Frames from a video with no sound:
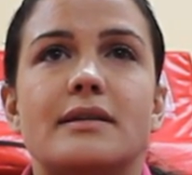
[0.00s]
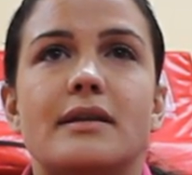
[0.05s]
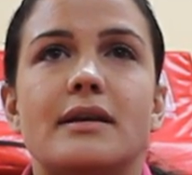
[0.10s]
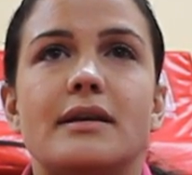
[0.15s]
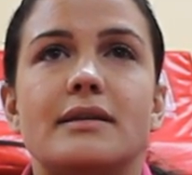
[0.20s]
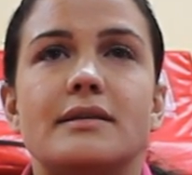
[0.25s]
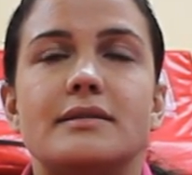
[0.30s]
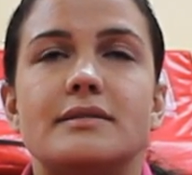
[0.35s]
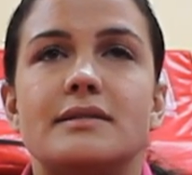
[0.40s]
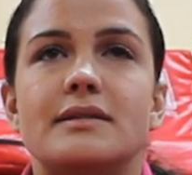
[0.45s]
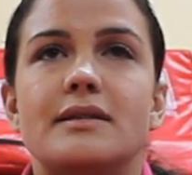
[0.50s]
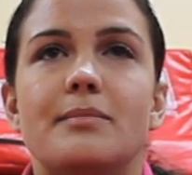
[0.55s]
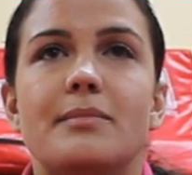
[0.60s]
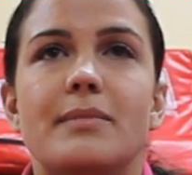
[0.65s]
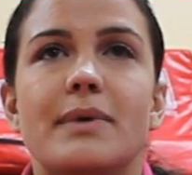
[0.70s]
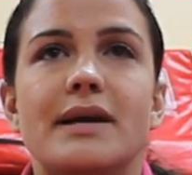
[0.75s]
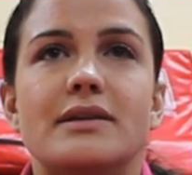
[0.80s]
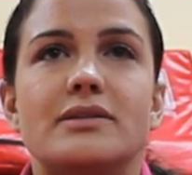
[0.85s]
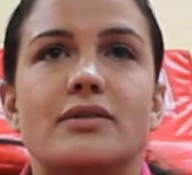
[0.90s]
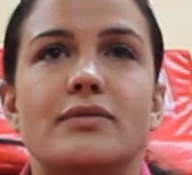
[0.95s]
I think it's the
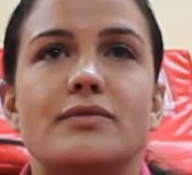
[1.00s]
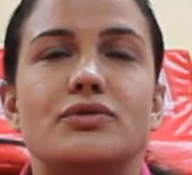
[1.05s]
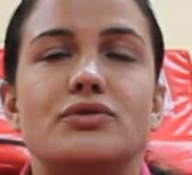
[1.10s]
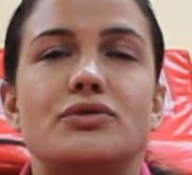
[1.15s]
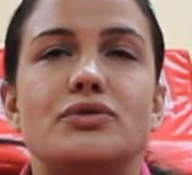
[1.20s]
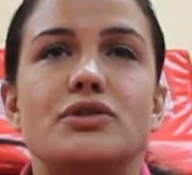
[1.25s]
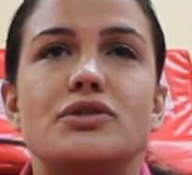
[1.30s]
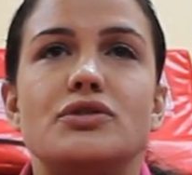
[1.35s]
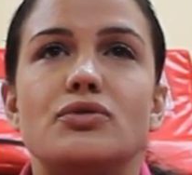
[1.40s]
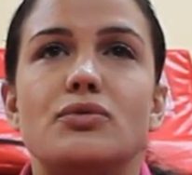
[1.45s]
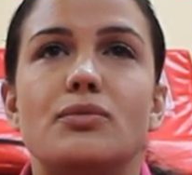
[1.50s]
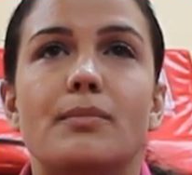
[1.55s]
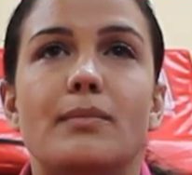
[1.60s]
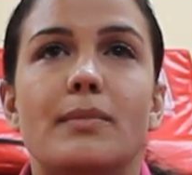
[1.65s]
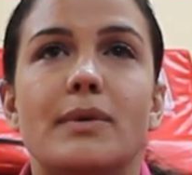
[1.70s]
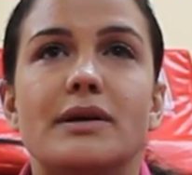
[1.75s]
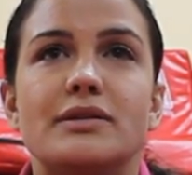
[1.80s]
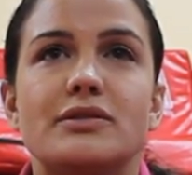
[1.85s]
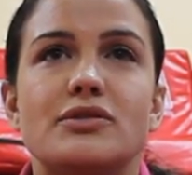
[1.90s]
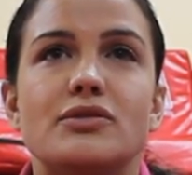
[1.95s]
base of jiu-jitsu. You
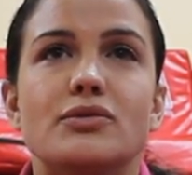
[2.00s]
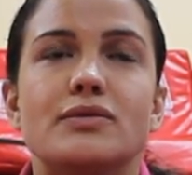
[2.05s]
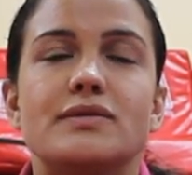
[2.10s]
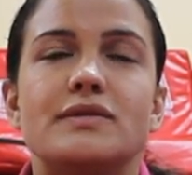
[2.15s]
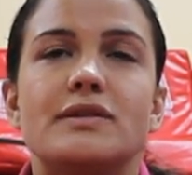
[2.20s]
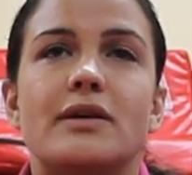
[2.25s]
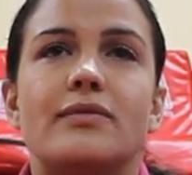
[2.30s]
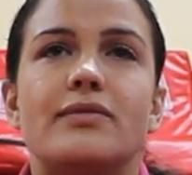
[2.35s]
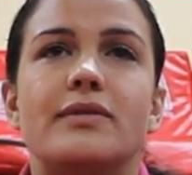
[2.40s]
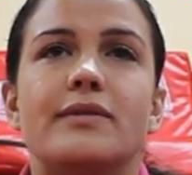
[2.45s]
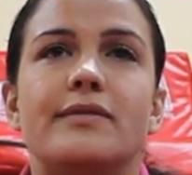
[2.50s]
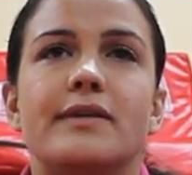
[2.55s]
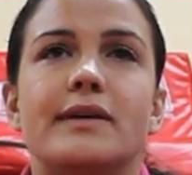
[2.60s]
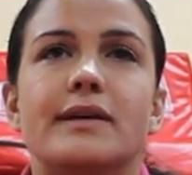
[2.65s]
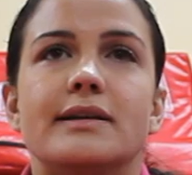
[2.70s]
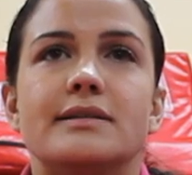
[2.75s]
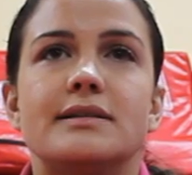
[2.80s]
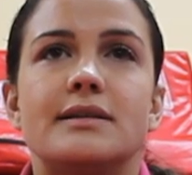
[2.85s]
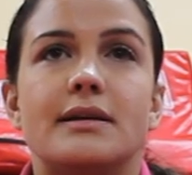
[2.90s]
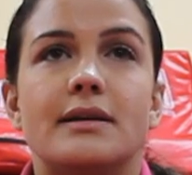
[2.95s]
must know
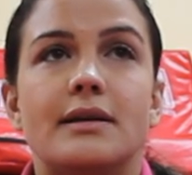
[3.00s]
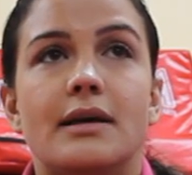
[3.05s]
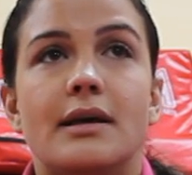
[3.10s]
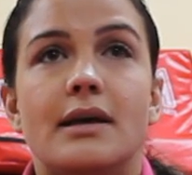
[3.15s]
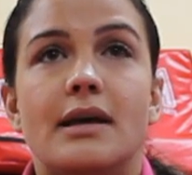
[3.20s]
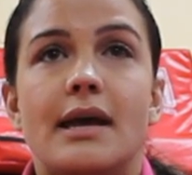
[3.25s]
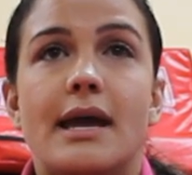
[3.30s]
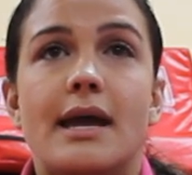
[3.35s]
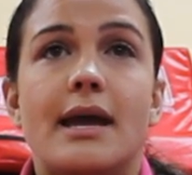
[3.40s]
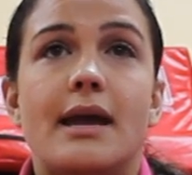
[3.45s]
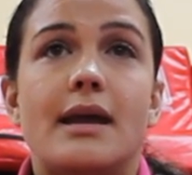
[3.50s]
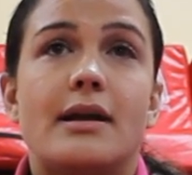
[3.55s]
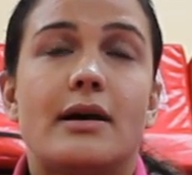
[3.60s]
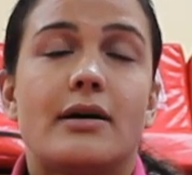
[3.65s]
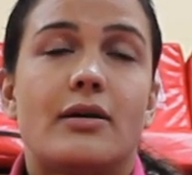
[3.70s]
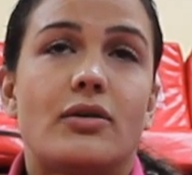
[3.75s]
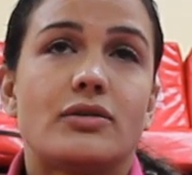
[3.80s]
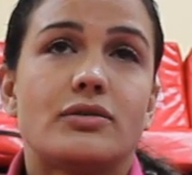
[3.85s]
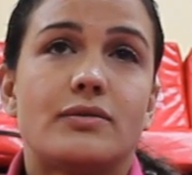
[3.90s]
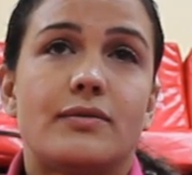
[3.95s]
self-defense. And I
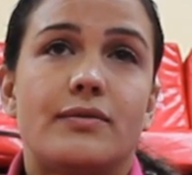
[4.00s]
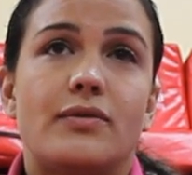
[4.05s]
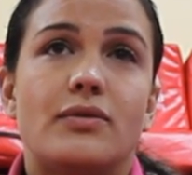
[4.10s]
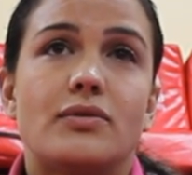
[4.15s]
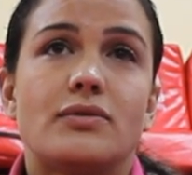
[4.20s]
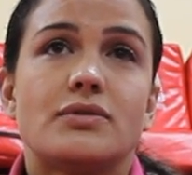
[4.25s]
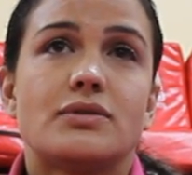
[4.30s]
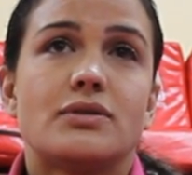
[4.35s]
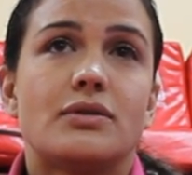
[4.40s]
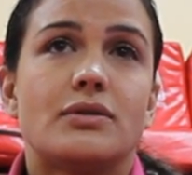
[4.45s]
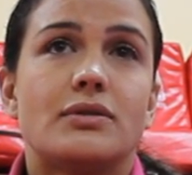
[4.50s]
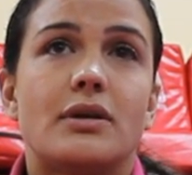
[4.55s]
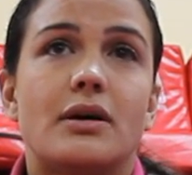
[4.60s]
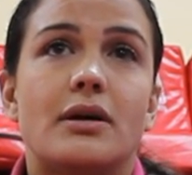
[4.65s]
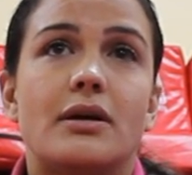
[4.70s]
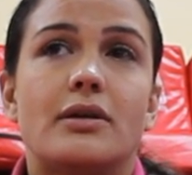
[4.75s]
also focus on